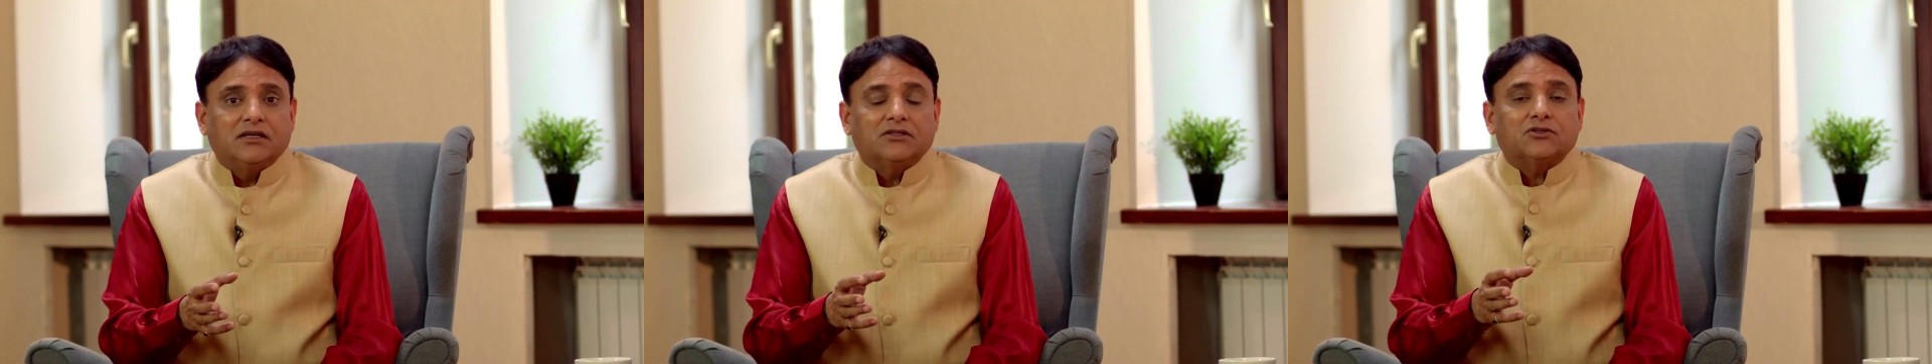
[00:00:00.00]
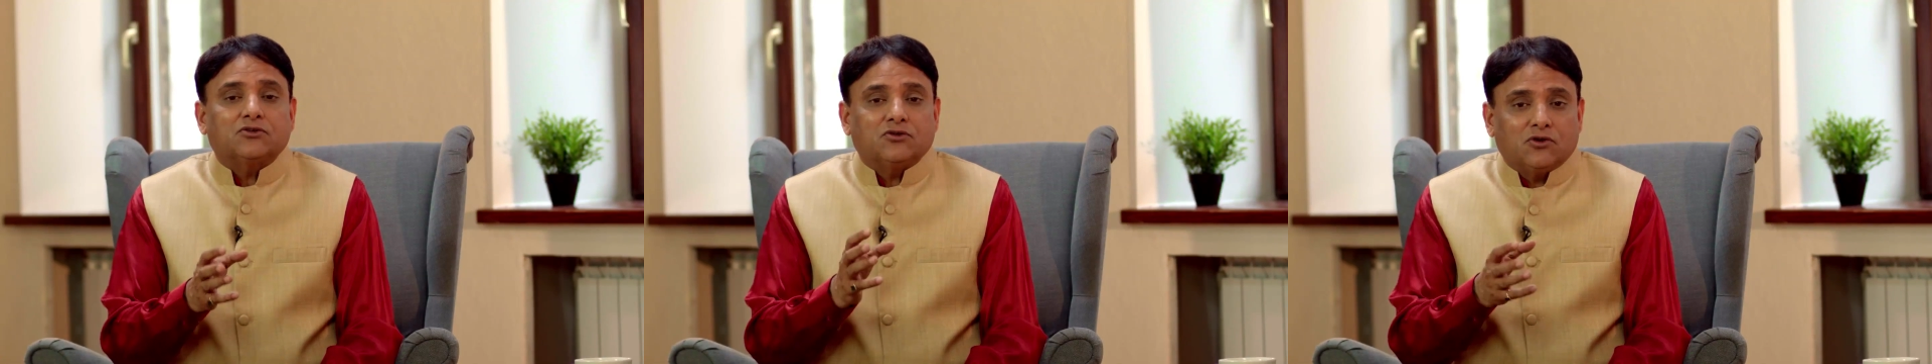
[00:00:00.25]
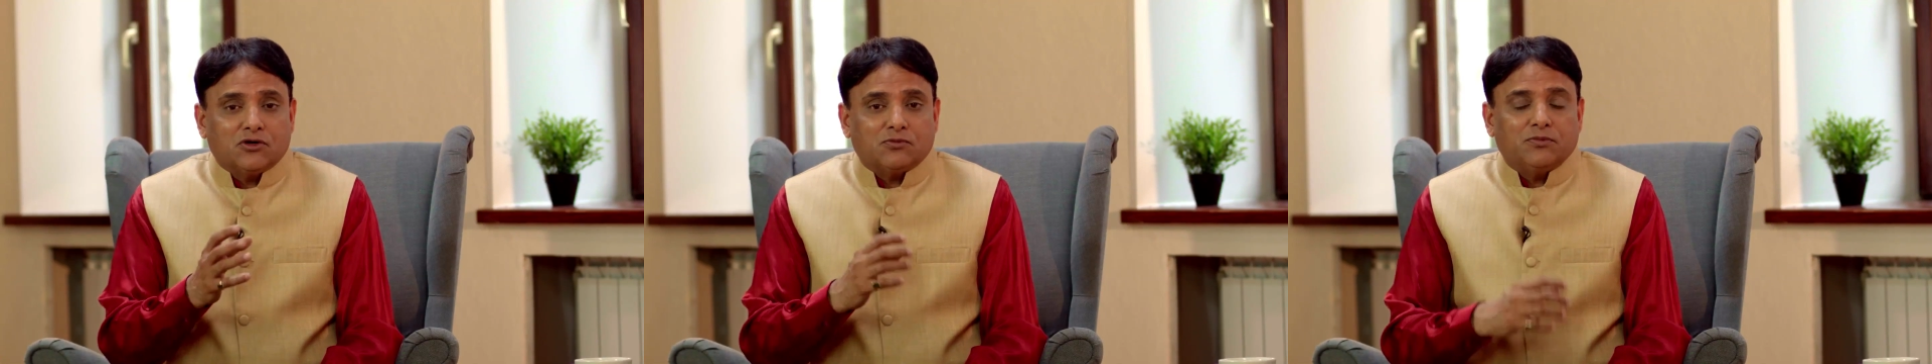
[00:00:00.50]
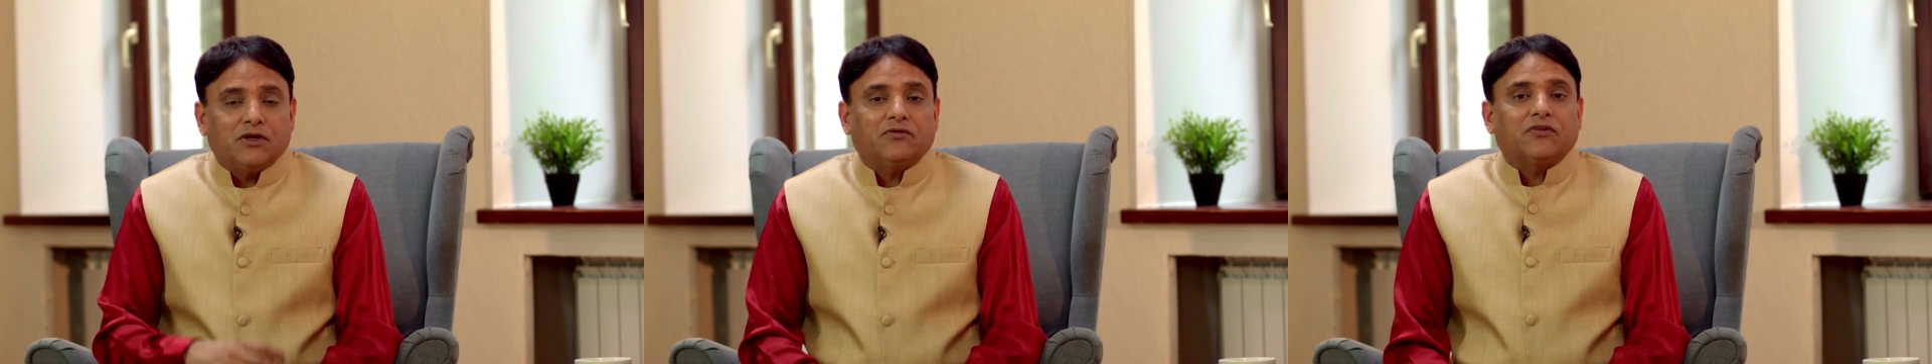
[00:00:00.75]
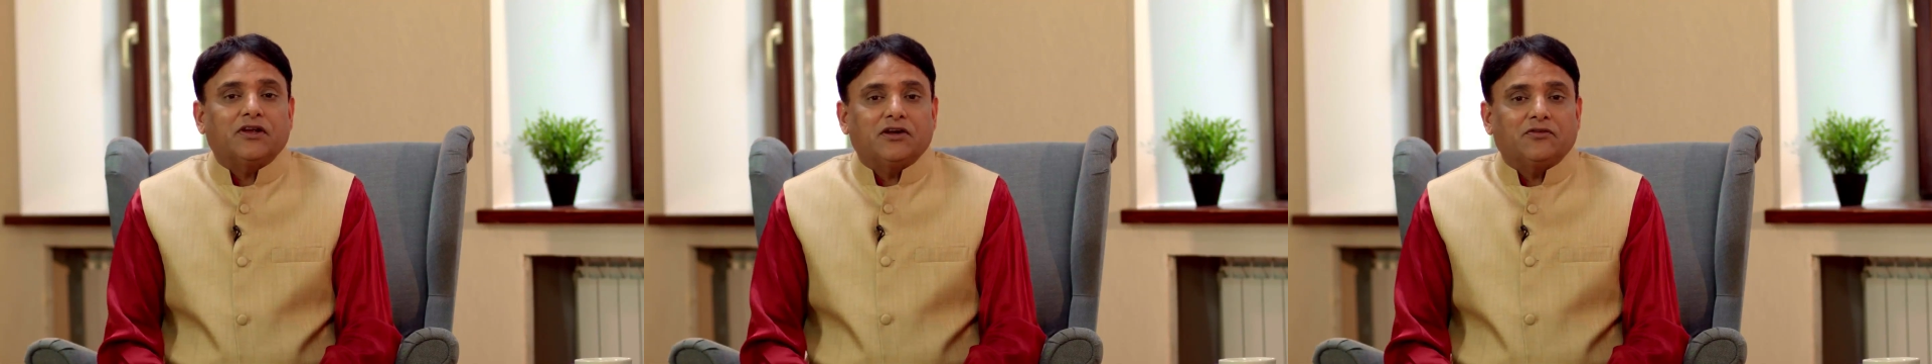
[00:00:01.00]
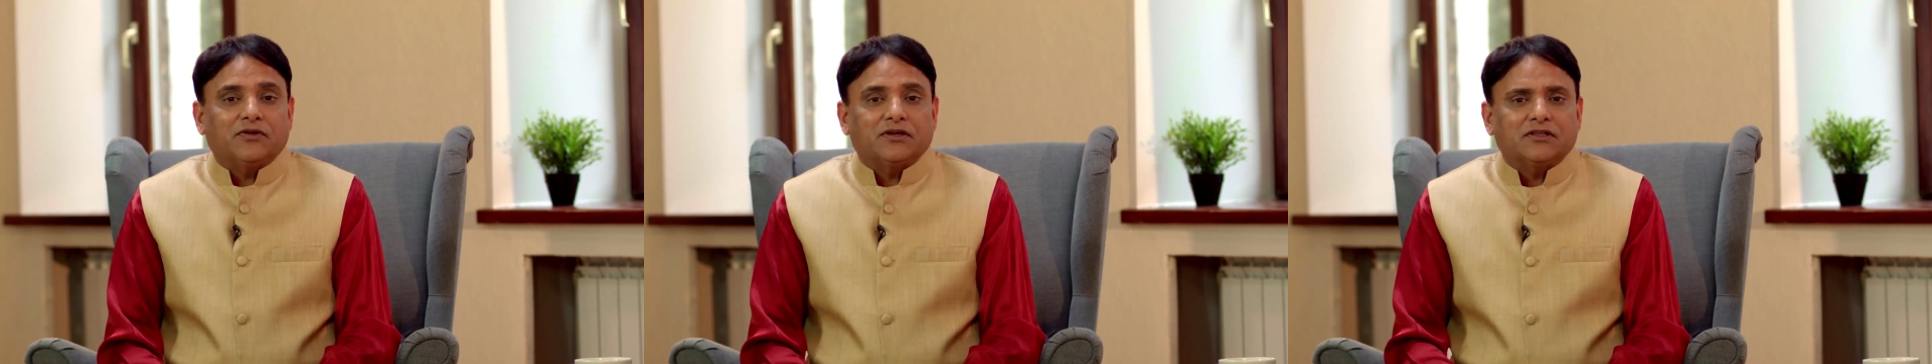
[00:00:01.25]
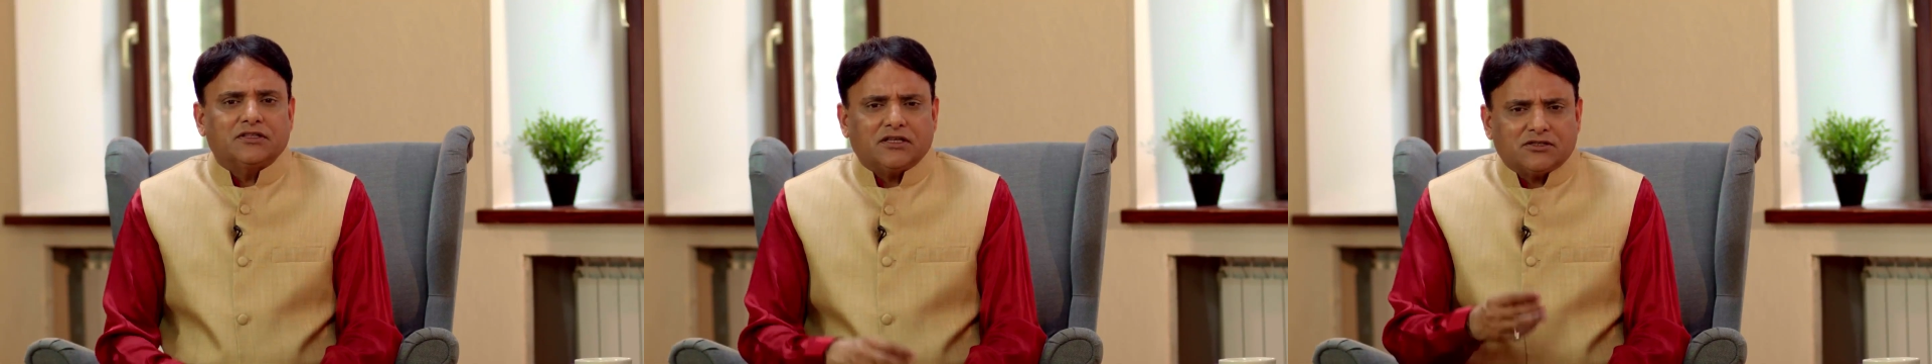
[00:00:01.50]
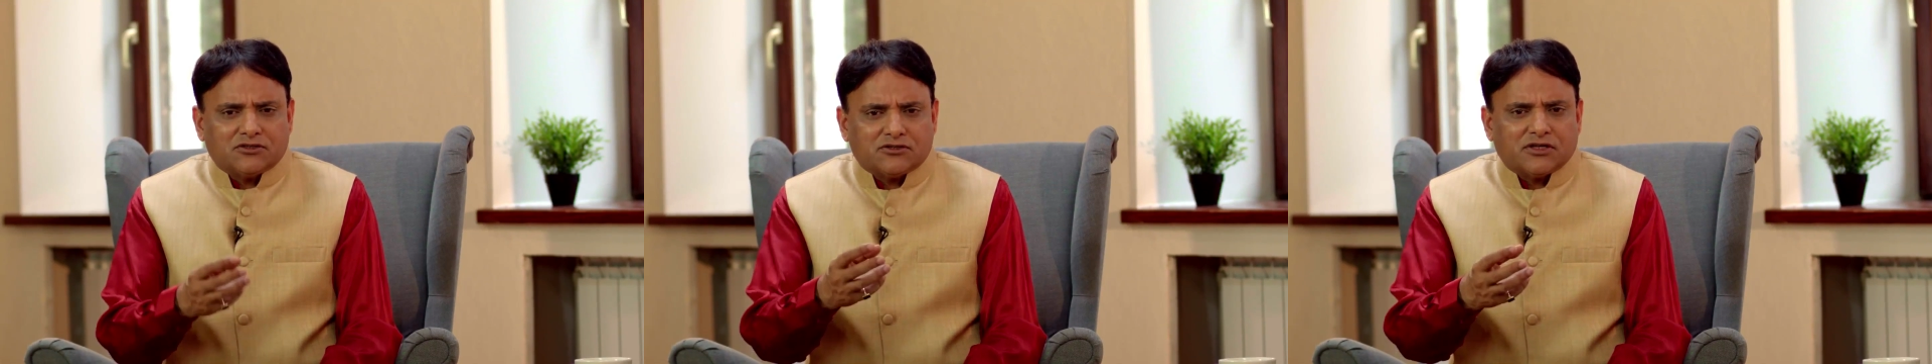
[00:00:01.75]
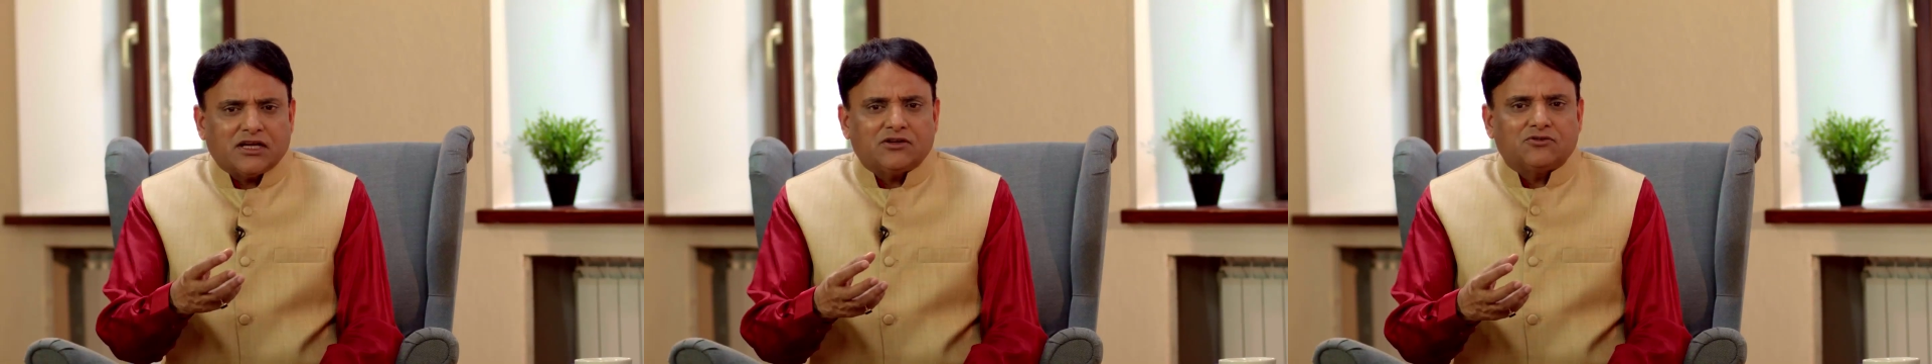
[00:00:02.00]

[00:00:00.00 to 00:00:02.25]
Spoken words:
So don't be afraid of it. Just try